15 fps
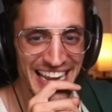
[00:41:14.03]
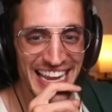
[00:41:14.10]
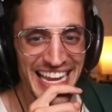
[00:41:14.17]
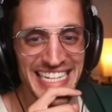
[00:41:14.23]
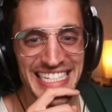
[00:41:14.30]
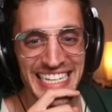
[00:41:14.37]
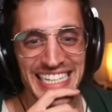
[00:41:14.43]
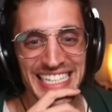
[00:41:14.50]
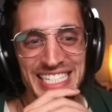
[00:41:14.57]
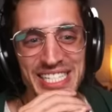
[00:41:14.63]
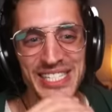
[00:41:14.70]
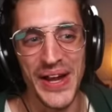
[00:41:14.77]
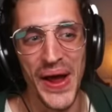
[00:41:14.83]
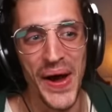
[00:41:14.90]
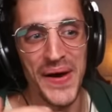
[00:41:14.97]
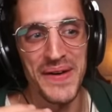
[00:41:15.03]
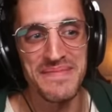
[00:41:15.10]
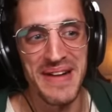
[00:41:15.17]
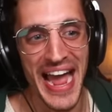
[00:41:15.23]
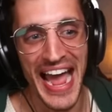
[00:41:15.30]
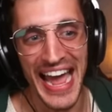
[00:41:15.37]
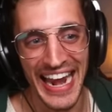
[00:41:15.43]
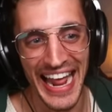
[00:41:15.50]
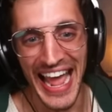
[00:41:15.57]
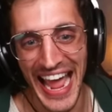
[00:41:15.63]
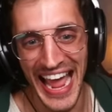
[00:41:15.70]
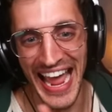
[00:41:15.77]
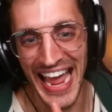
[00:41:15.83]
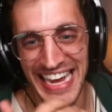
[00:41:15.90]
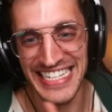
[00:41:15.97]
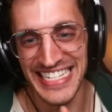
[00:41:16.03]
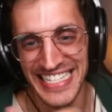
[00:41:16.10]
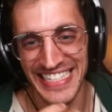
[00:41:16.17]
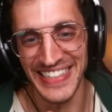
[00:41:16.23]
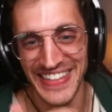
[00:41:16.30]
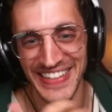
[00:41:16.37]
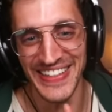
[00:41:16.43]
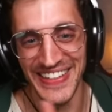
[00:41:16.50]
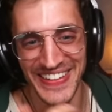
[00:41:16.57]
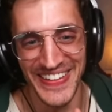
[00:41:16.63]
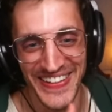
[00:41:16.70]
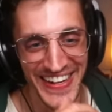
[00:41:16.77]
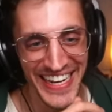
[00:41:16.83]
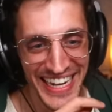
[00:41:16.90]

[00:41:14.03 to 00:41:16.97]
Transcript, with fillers: This is so badass, dude!